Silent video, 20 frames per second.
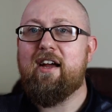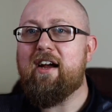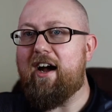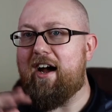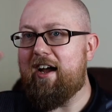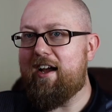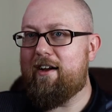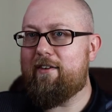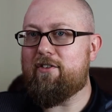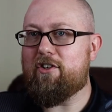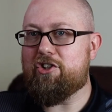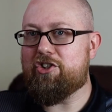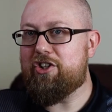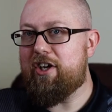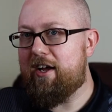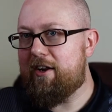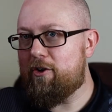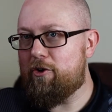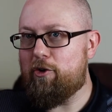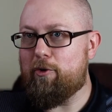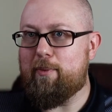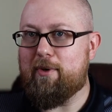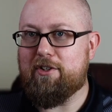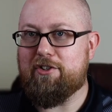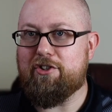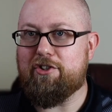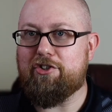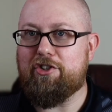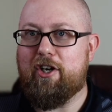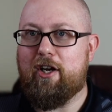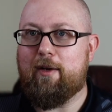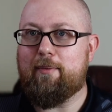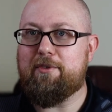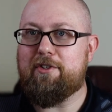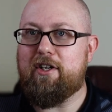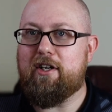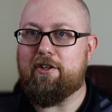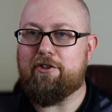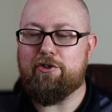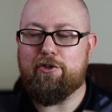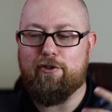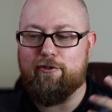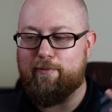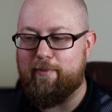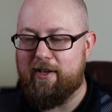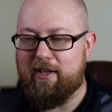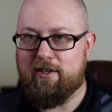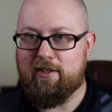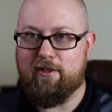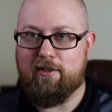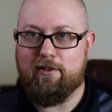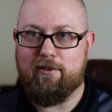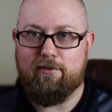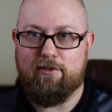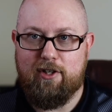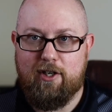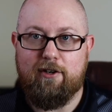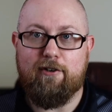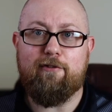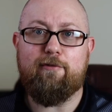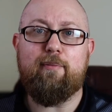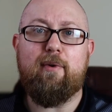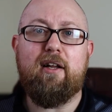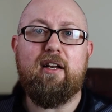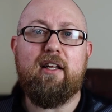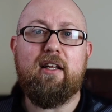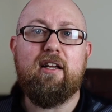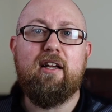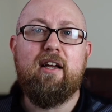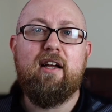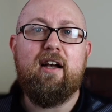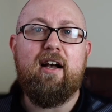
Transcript: I haven't shot a whole bunch of jobs yet to have made a ton of money.